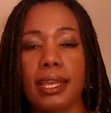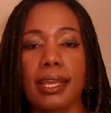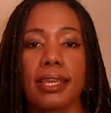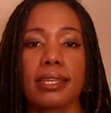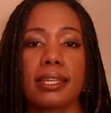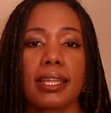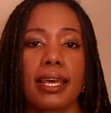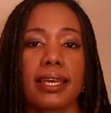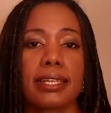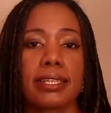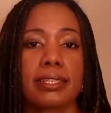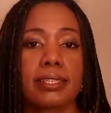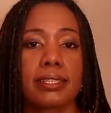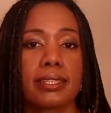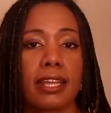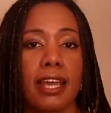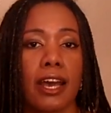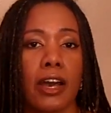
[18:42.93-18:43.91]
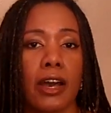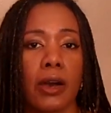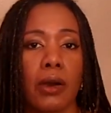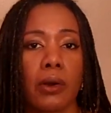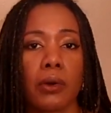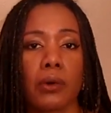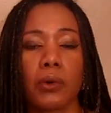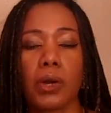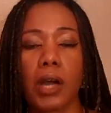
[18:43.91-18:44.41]
and let us
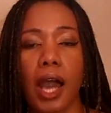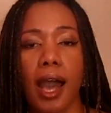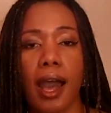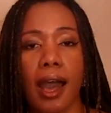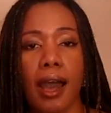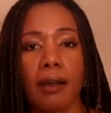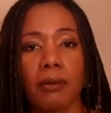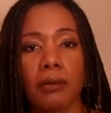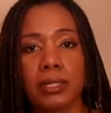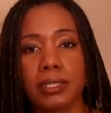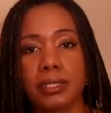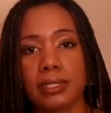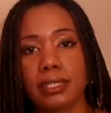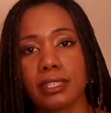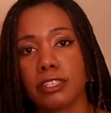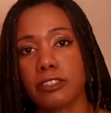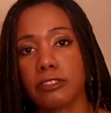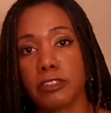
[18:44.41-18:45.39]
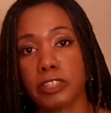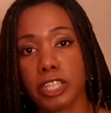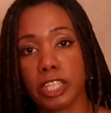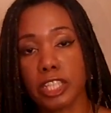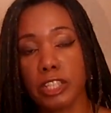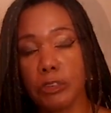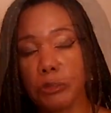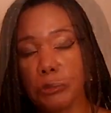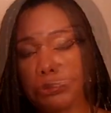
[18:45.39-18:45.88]
know how was this for
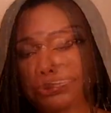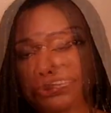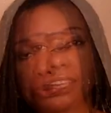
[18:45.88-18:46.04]
you.